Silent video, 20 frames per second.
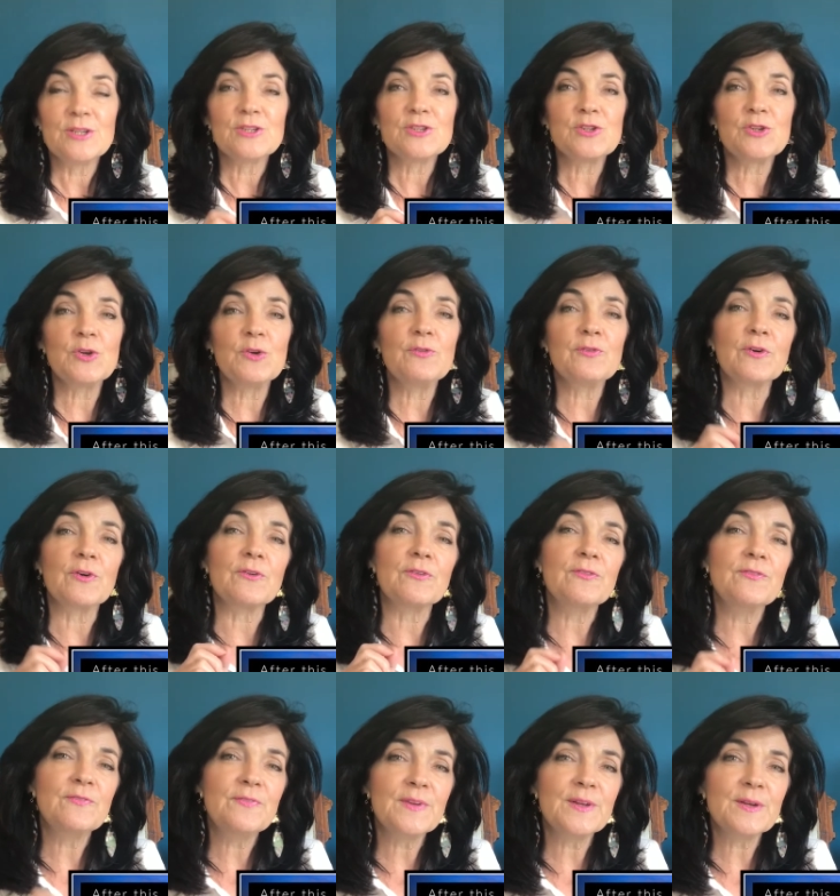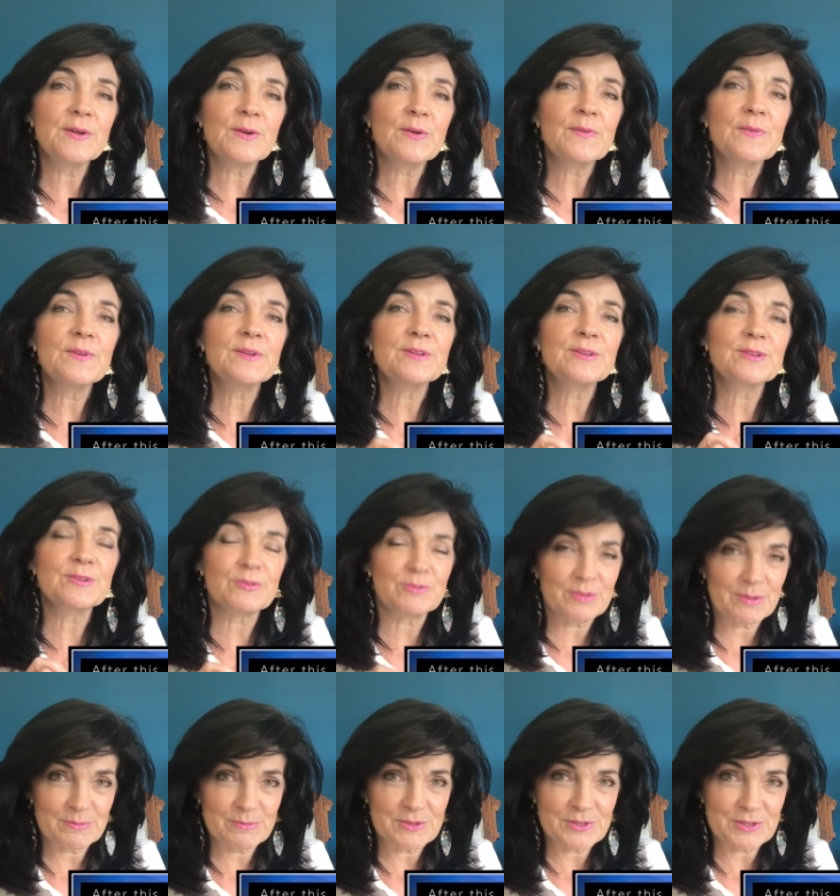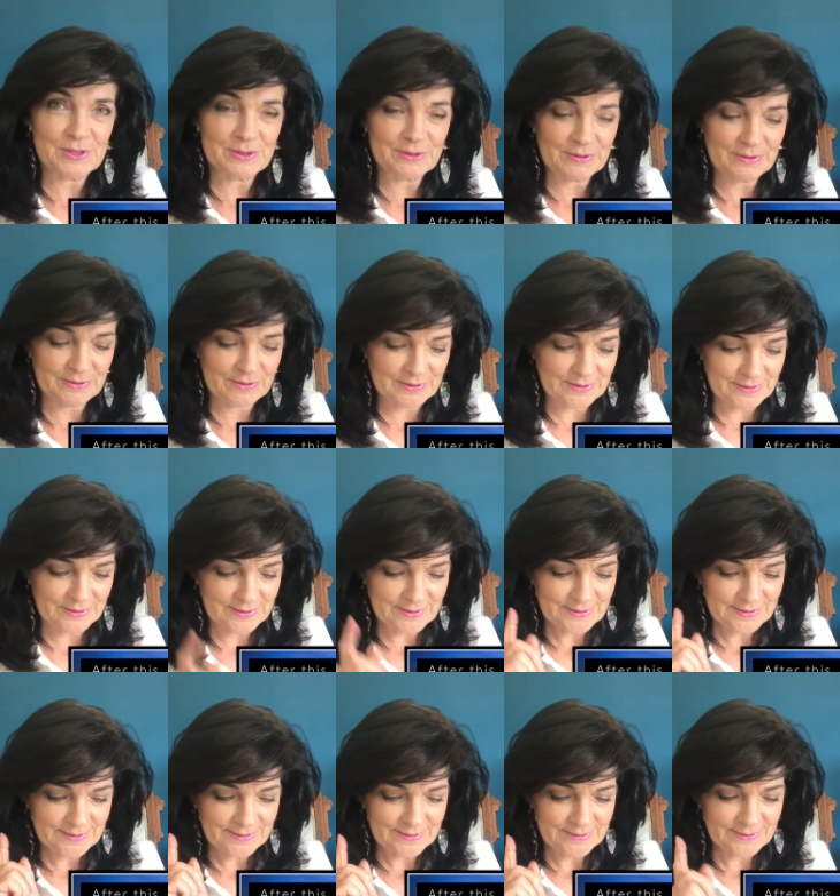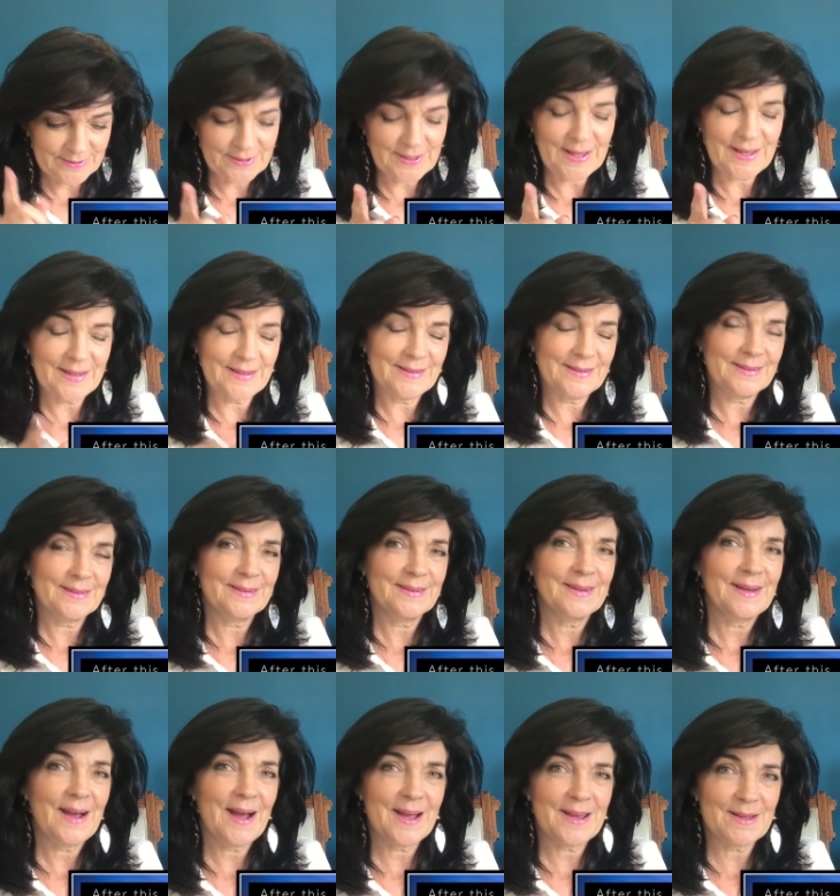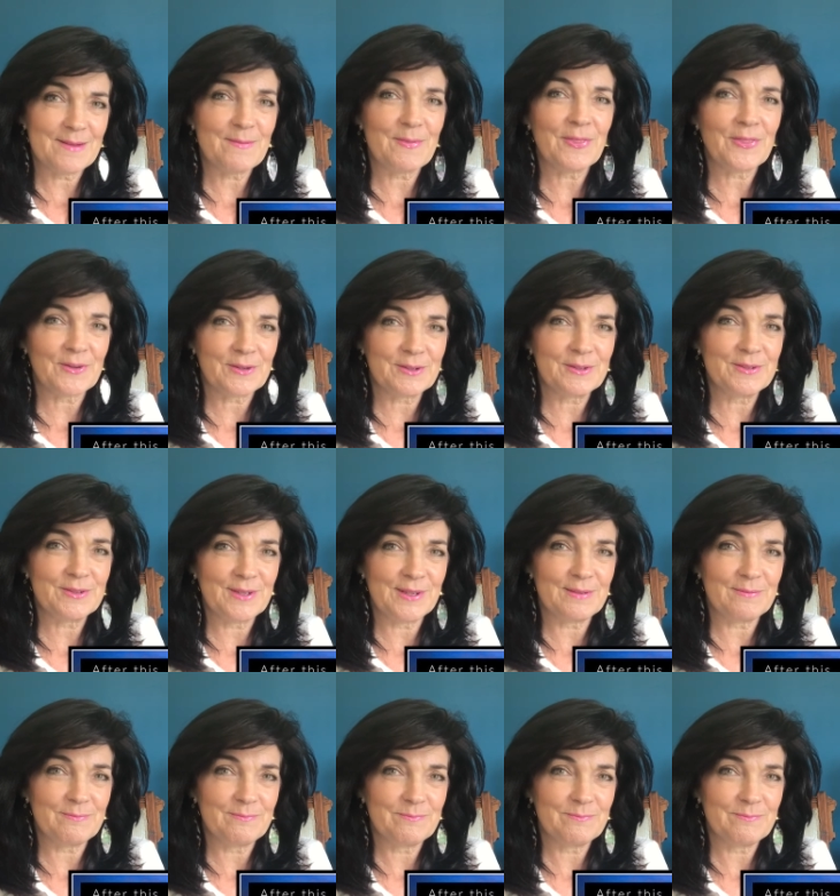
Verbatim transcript: to fulfill the scriptures, said, "I am thirsty."